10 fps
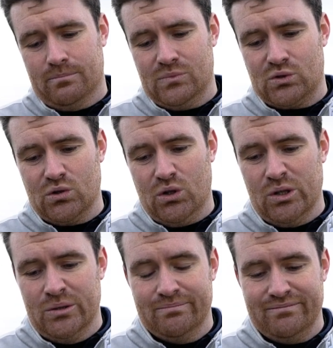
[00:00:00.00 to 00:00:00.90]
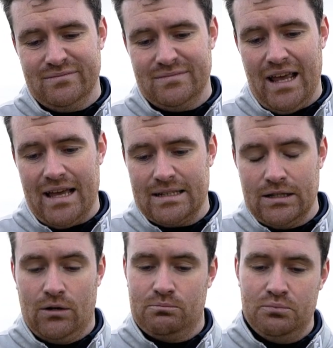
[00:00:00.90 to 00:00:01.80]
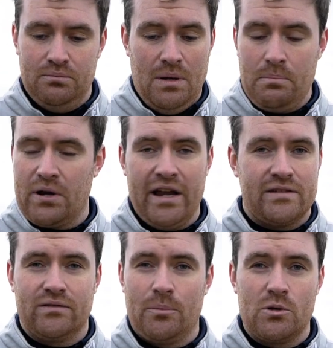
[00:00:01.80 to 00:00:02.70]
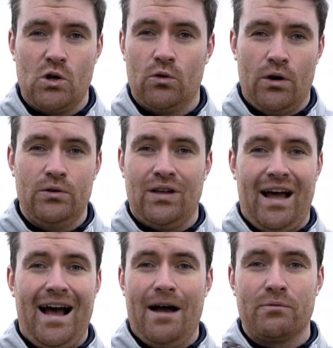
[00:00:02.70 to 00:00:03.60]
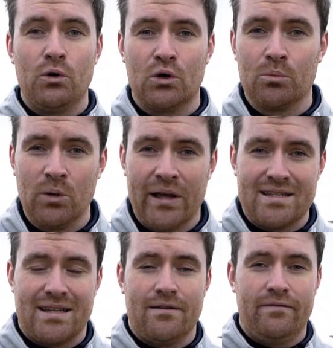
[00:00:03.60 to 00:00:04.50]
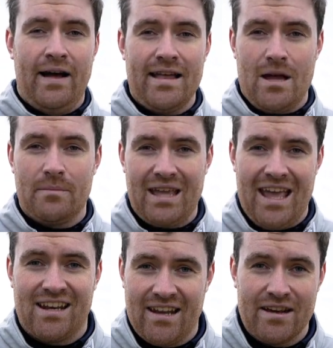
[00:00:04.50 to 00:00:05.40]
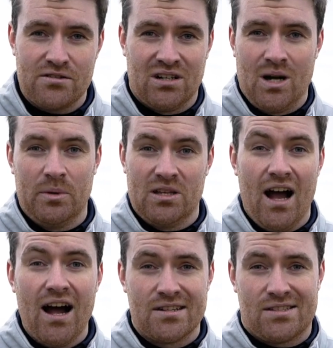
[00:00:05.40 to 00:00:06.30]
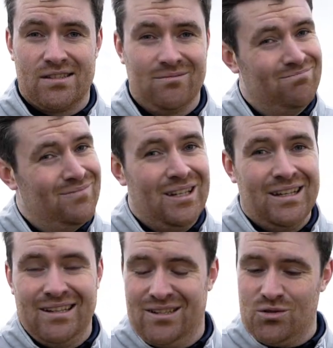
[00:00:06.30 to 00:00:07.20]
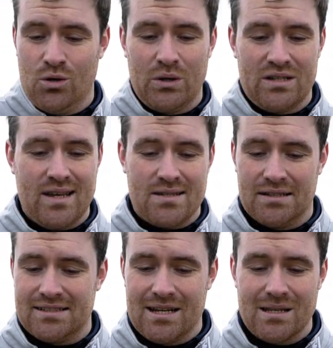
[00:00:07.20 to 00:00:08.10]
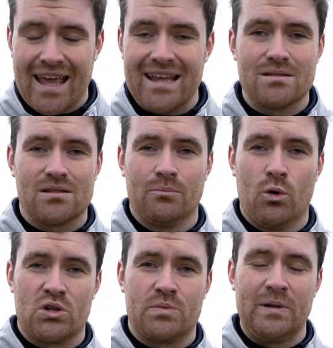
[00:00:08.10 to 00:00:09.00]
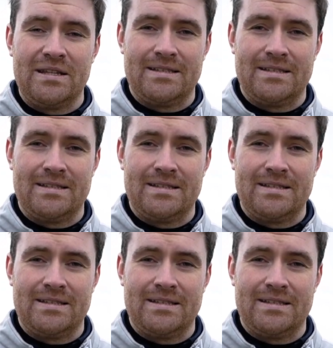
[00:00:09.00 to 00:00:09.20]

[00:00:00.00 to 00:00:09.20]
So yeah, you know, impressive numbers all around. I have no complaints, and the fact that I'm getting an extra couple of yards, it's doing what it says in the tin, getting some more speed.